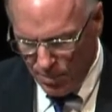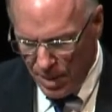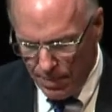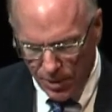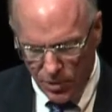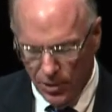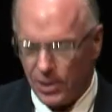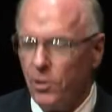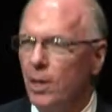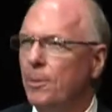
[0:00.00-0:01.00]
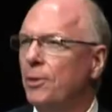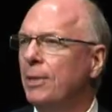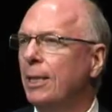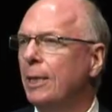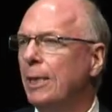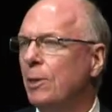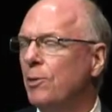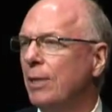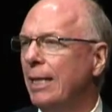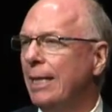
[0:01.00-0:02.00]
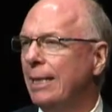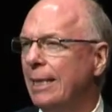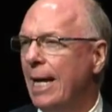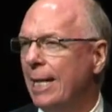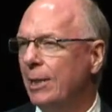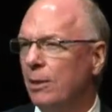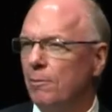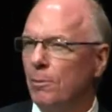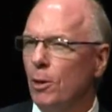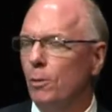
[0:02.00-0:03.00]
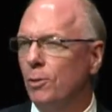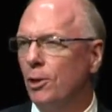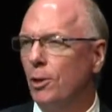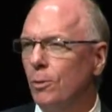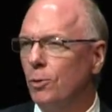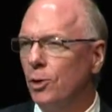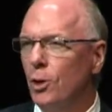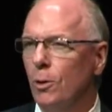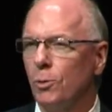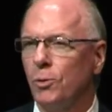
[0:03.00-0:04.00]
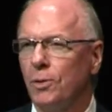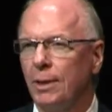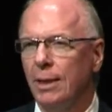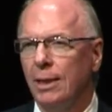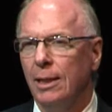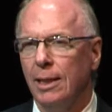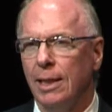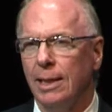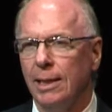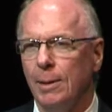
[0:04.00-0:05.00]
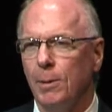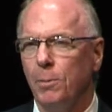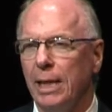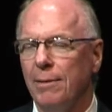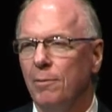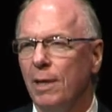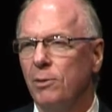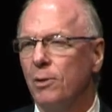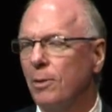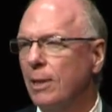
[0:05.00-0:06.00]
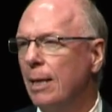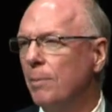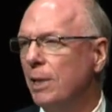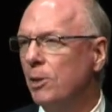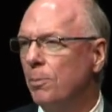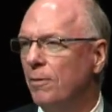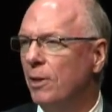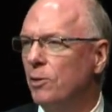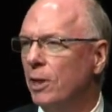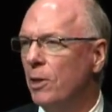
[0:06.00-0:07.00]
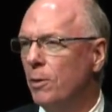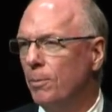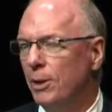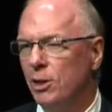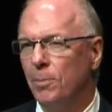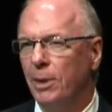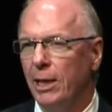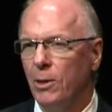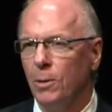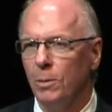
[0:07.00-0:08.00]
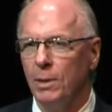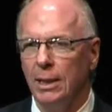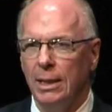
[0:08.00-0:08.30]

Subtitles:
members are the corporate utilities in Canada from coast to coast to coast. We have investor-owned companies, provincially owned, municipally owned.